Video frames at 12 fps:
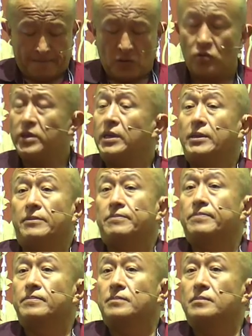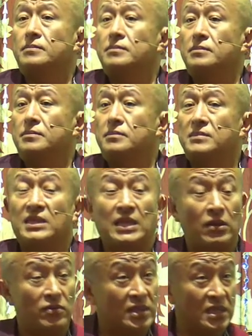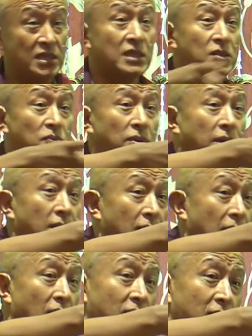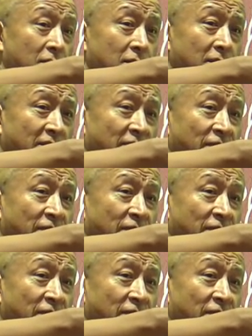Okay. Now, this is where the